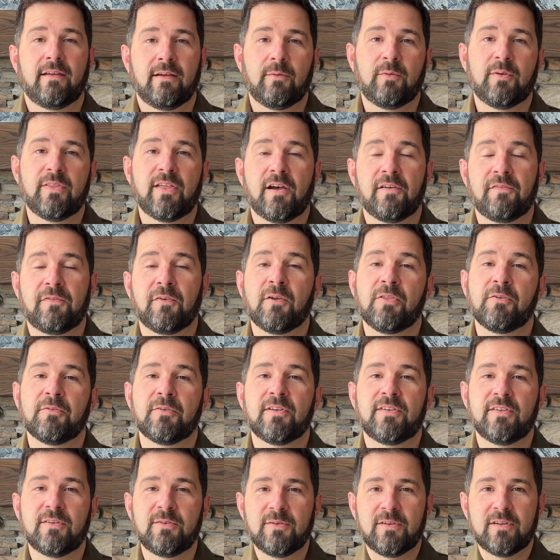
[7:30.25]
Without further
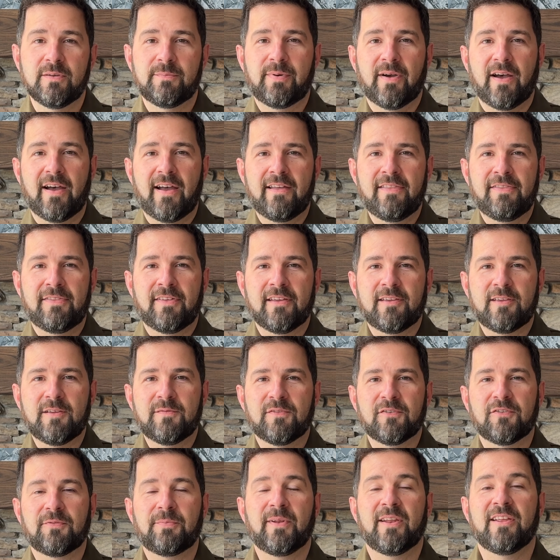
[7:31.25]
ado, goodbye. Thank you
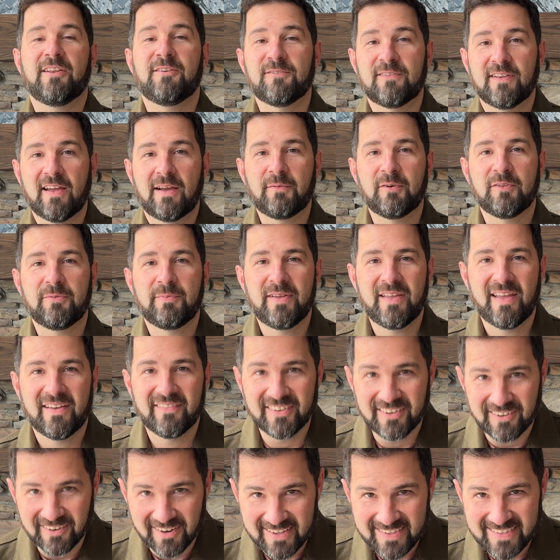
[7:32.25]
for spending your time with me. Have
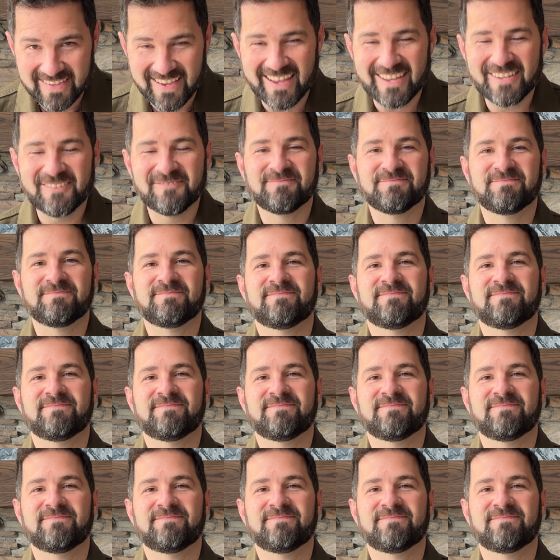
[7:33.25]
a great day.